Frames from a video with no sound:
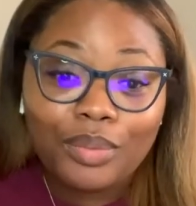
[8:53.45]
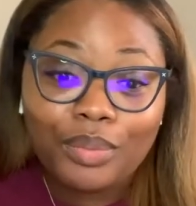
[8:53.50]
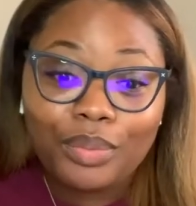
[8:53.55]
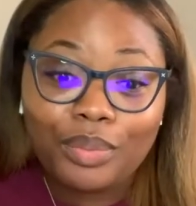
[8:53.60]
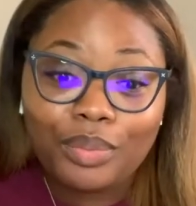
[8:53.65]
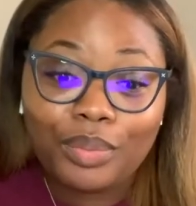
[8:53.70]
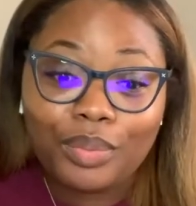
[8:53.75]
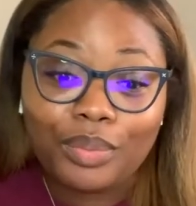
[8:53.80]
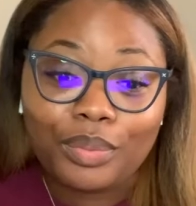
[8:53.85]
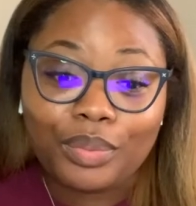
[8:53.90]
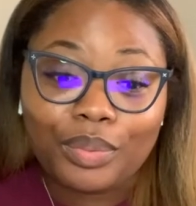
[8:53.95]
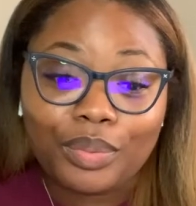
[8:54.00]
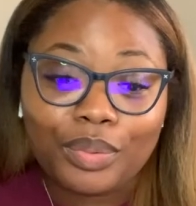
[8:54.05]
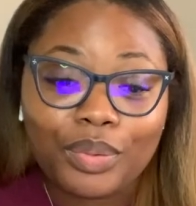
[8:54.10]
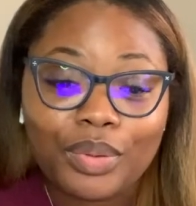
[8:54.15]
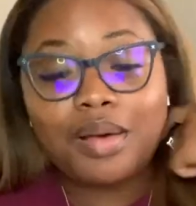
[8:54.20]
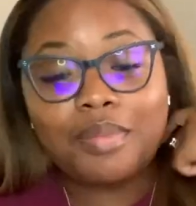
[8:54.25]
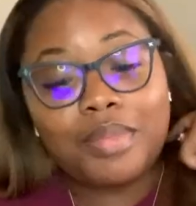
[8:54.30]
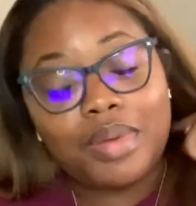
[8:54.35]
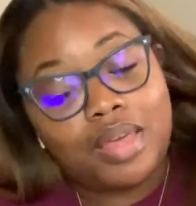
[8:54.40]
Whew.
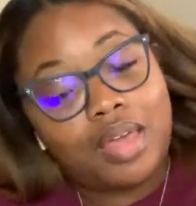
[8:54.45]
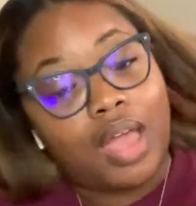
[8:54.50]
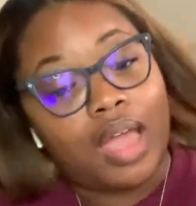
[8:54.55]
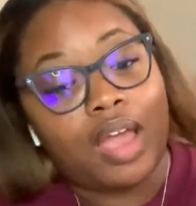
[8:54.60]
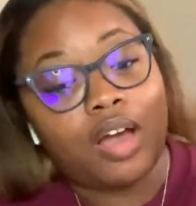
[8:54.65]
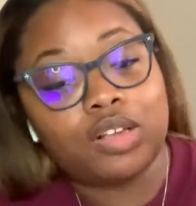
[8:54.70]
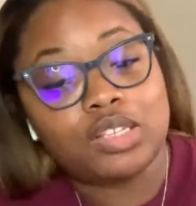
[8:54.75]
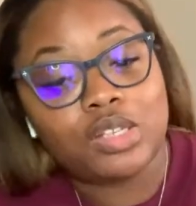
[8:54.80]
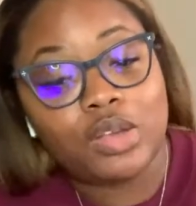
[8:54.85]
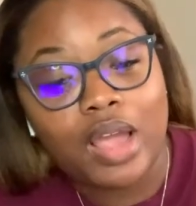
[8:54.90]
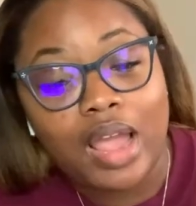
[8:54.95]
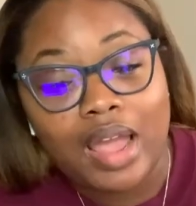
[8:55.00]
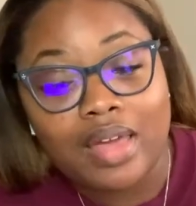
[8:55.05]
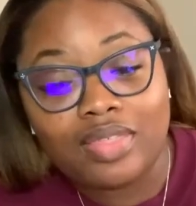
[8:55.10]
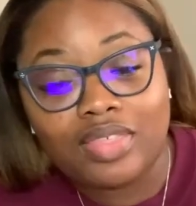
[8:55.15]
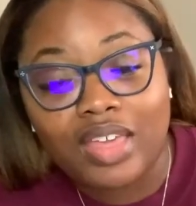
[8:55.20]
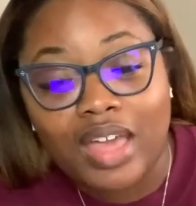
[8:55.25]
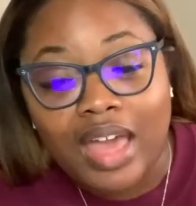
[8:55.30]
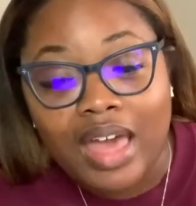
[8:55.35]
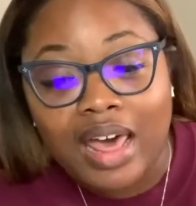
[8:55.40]
I also had
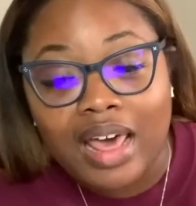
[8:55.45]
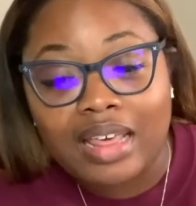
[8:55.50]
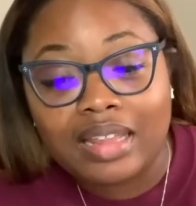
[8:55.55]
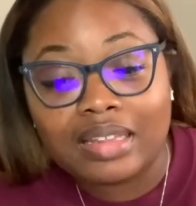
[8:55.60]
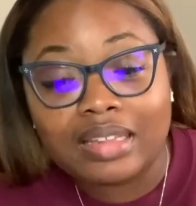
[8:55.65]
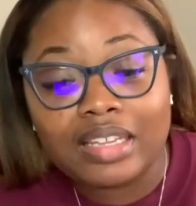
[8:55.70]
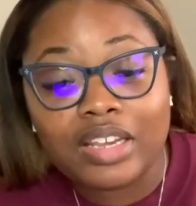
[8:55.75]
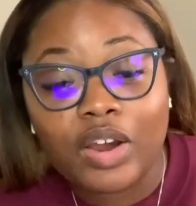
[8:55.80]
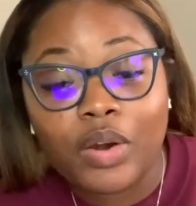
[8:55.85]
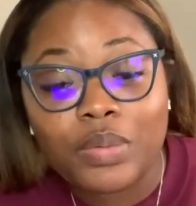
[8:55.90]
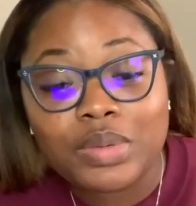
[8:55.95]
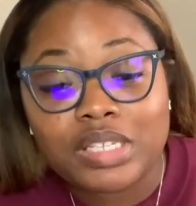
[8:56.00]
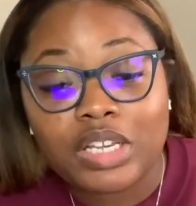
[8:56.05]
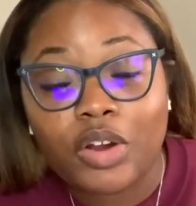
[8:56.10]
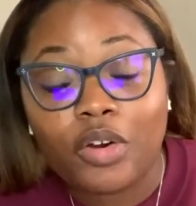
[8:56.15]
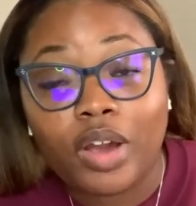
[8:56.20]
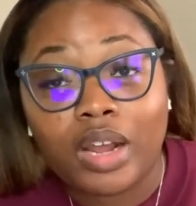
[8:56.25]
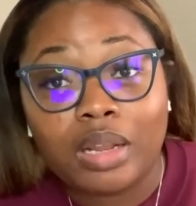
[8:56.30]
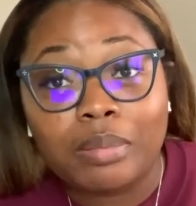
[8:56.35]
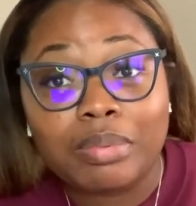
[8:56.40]
that Leo is
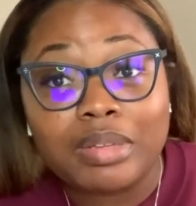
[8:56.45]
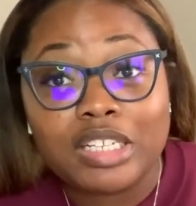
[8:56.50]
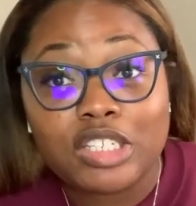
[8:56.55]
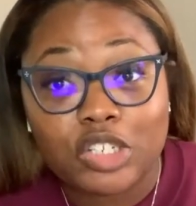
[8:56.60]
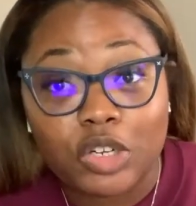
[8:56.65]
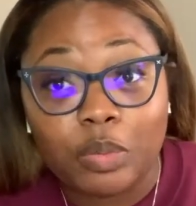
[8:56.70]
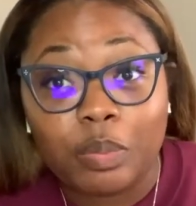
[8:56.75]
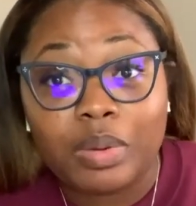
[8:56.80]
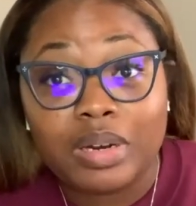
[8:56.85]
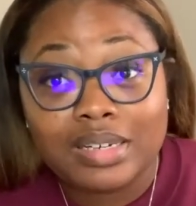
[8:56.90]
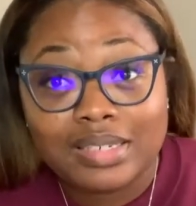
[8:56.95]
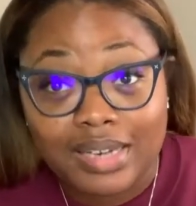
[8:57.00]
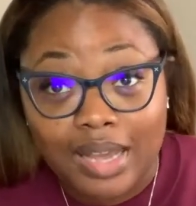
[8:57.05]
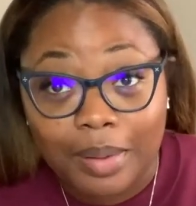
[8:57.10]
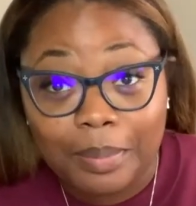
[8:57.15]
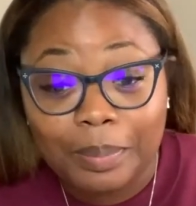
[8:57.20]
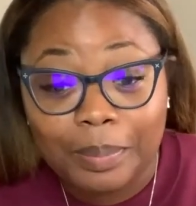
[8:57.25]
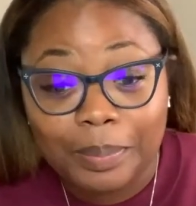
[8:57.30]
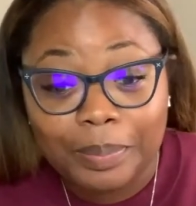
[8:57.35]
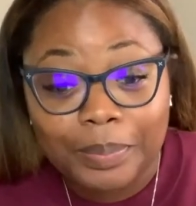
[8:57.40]
incredibly stupid and
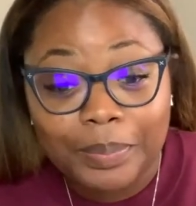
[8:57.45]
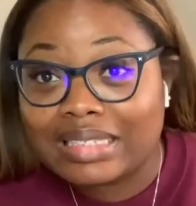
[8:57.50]
dumb.